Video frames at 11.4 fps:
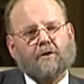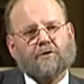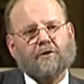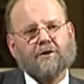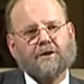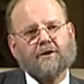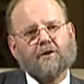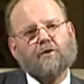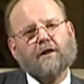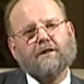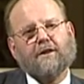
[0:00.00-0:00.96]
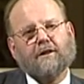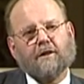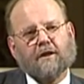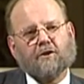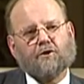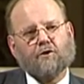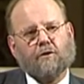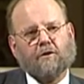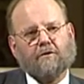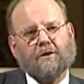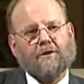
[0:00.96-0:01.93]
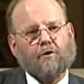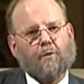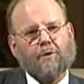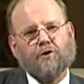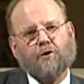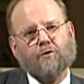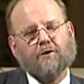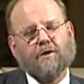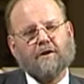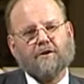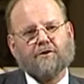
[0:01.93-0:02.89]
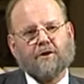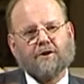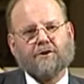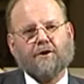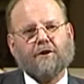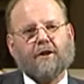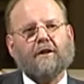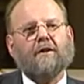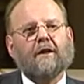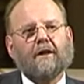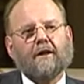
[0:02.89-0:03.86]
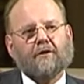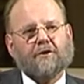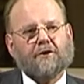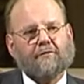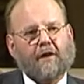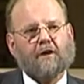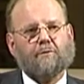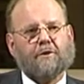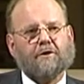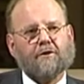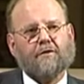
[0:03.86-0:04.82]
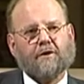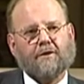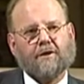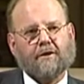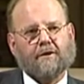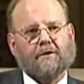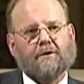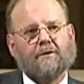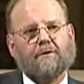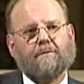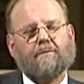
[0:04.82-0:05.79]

So this is creating extraordinary new opportunities to study the development of the disease.